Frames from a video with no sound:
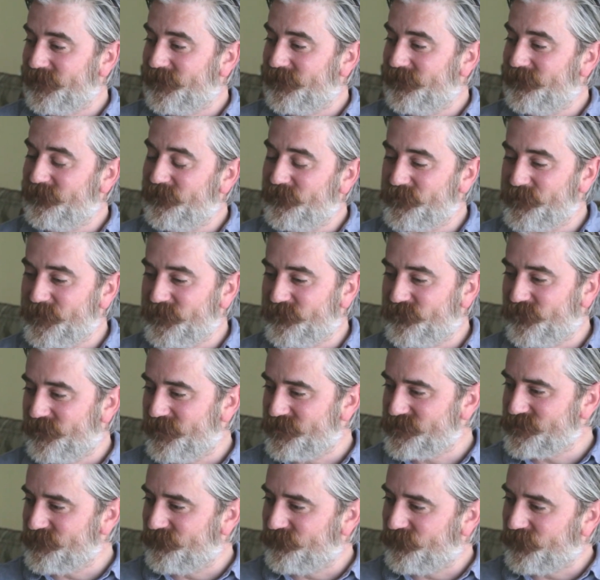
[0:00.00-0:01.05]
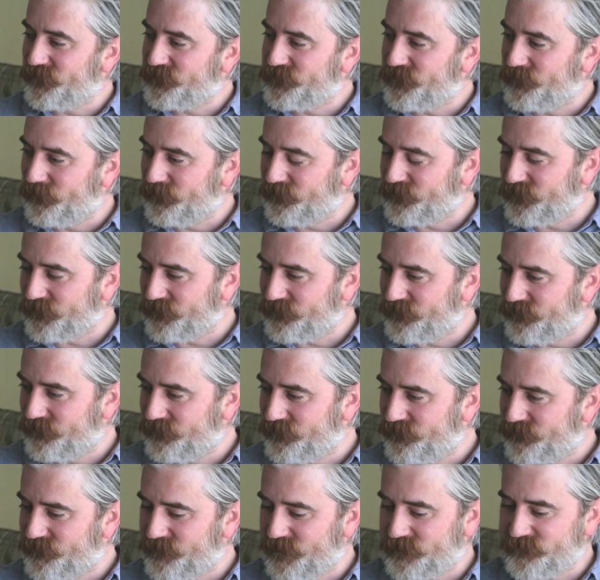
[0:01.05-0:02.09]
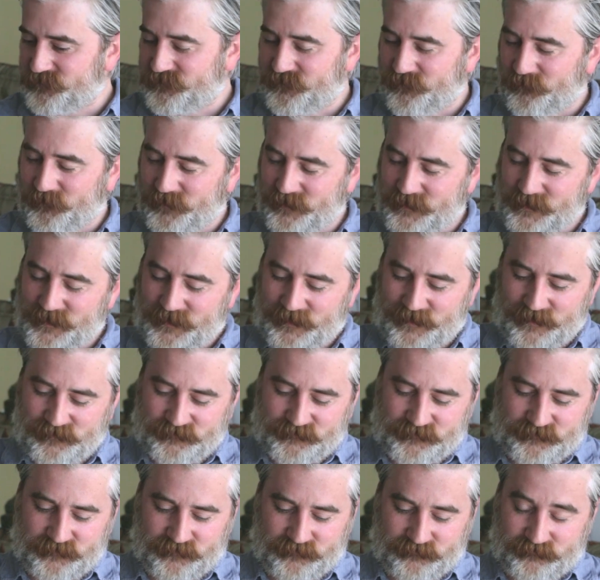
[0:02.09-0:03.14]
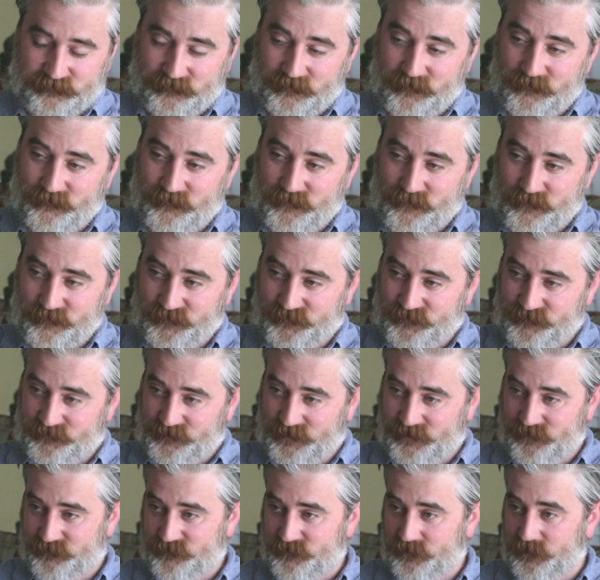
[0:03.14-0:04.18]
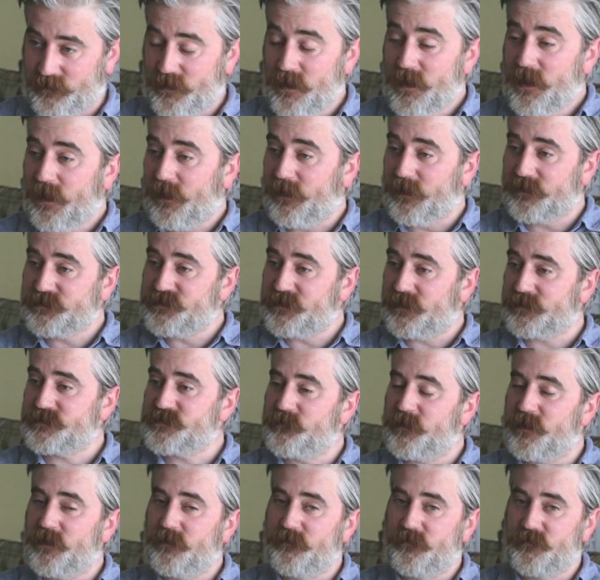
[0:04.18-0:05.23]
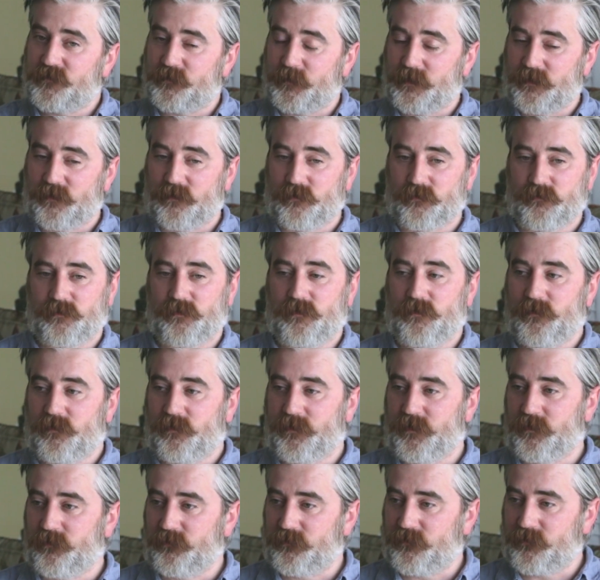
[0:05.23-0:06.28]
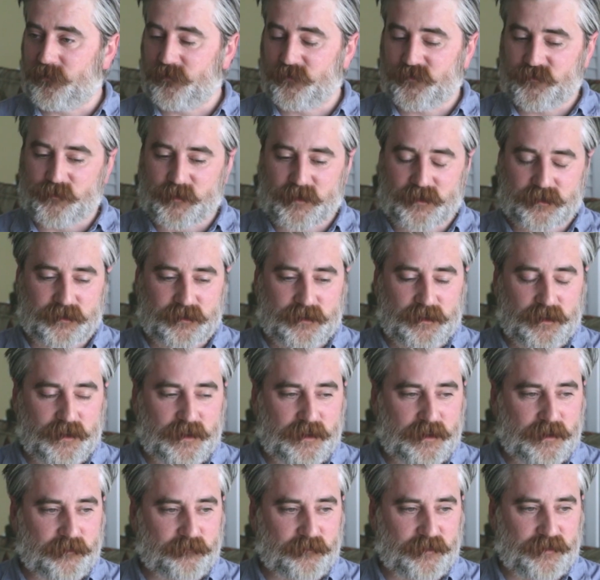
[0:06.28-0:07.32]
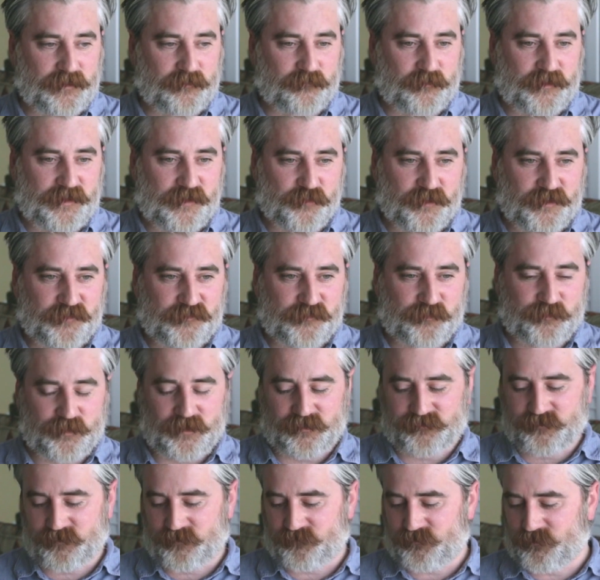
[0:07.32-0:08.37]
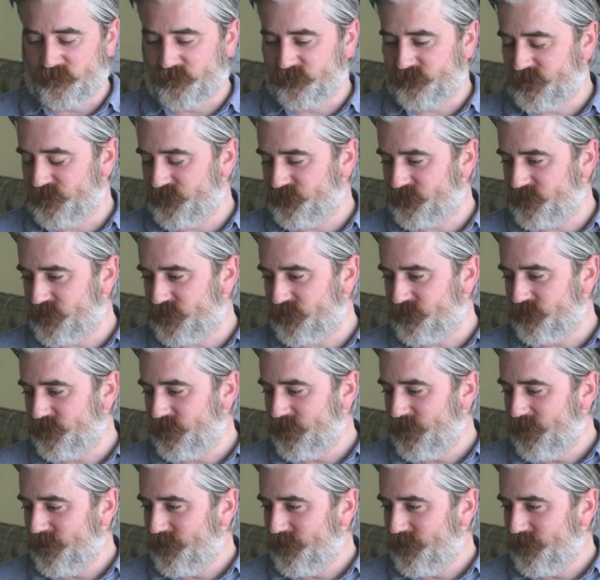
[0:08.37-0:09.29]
like it used to be traditional for some certain sectors of the working class to own horses in the city, and actually that square used to be an old horse market when the British built it a few hundred years ago.